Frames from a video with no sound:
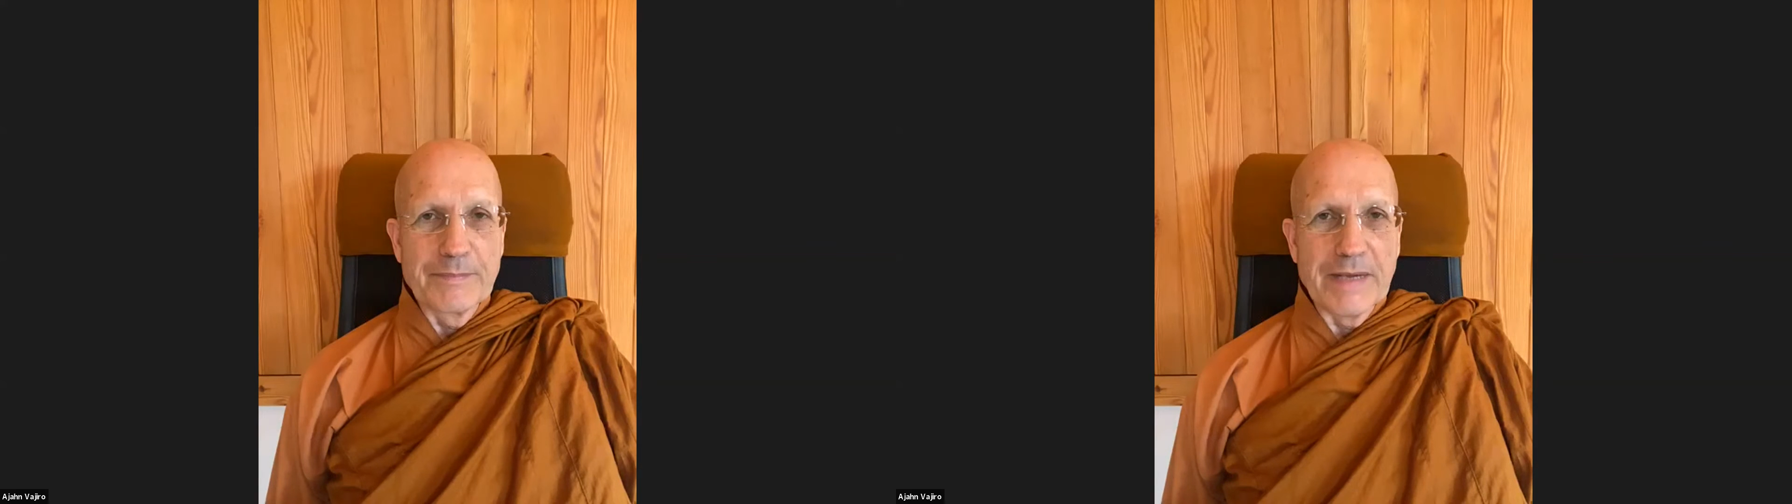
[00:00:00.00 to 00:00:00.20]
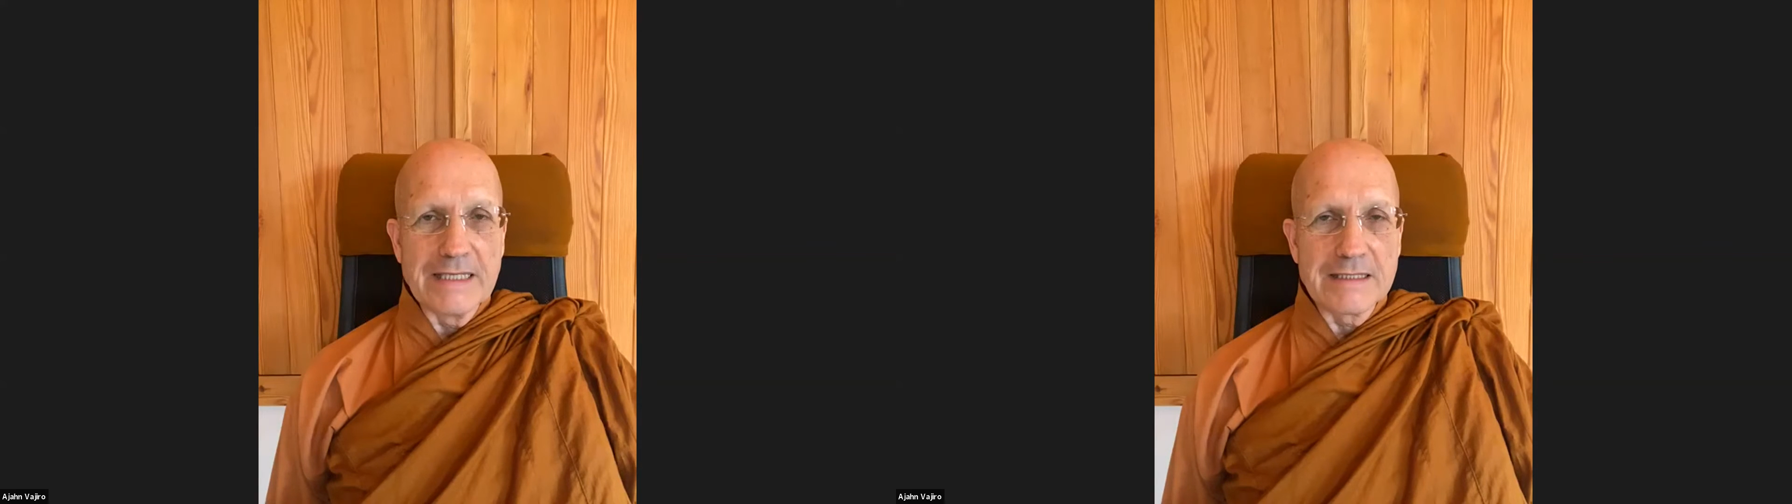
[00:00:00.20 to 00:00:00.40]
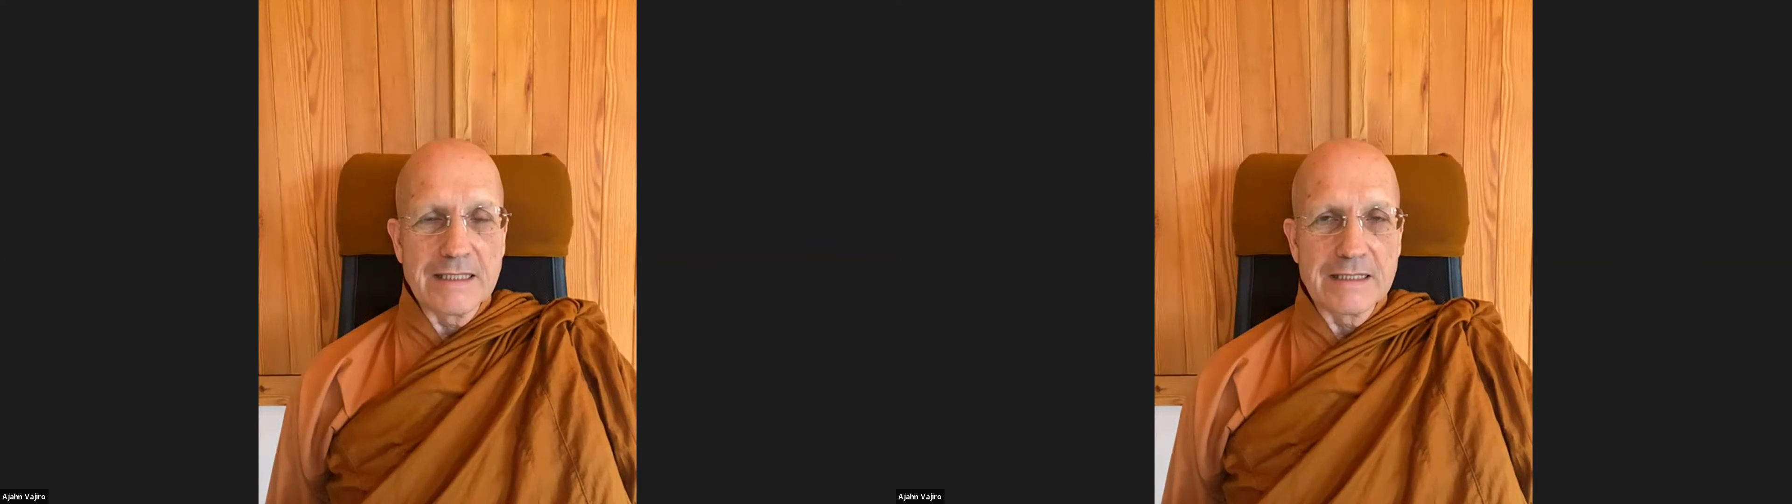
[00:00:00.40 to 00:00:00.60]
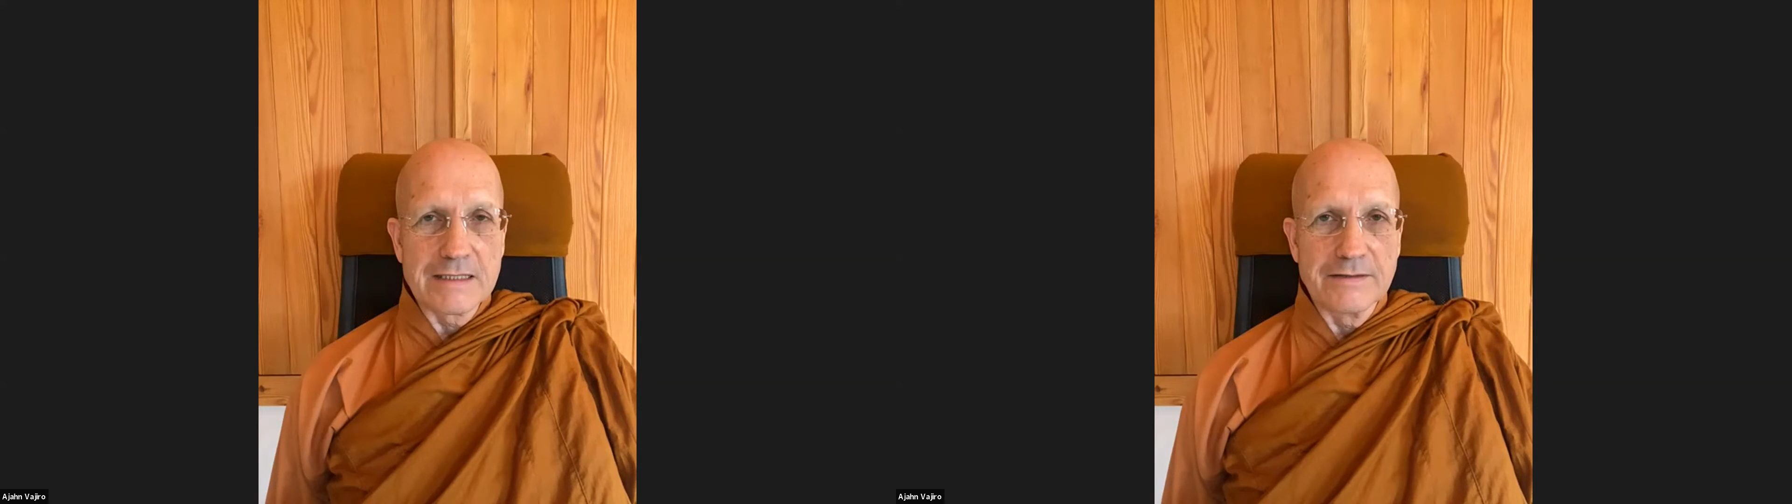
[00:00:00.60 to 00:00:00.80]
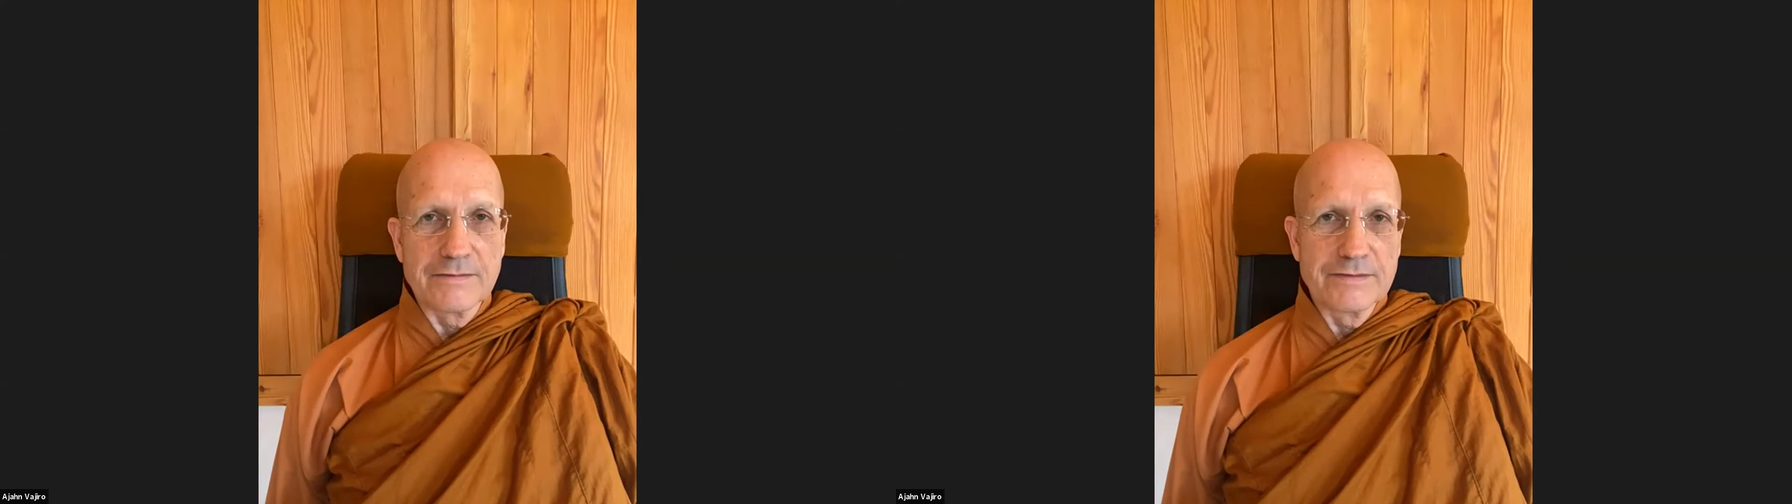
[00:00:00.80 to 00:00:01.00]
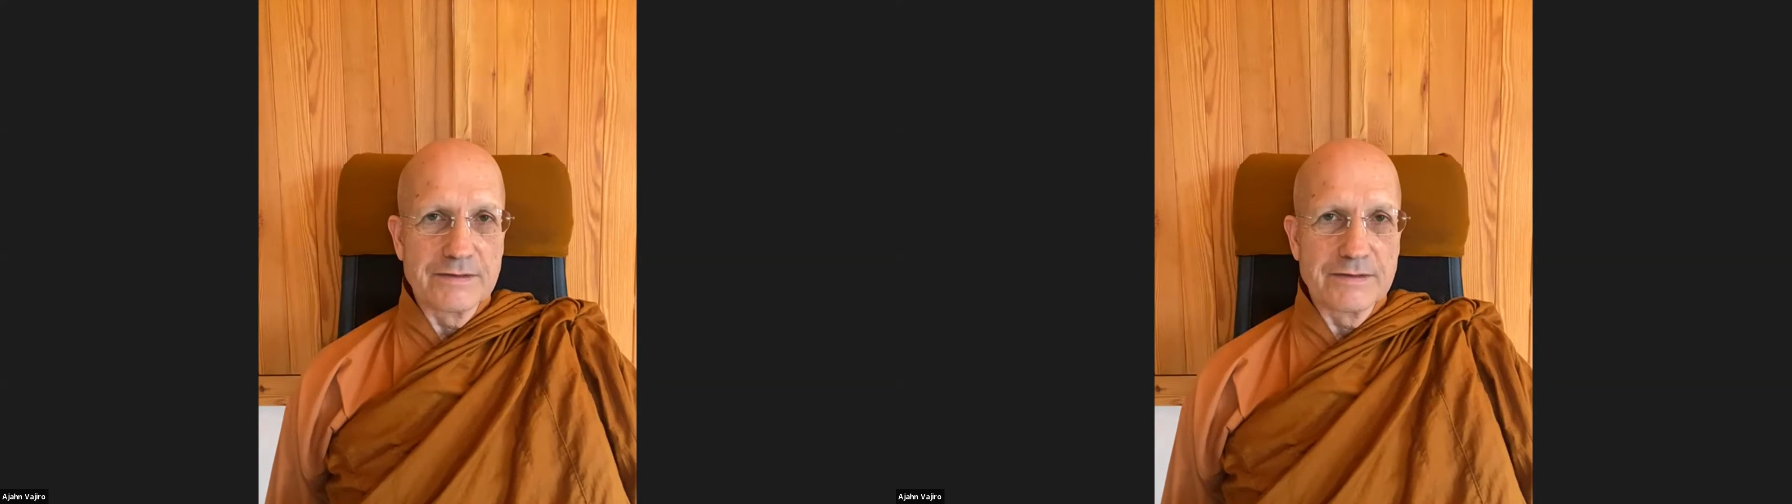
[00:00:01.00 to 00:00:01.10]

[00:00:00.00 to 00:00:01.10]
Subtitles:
basis of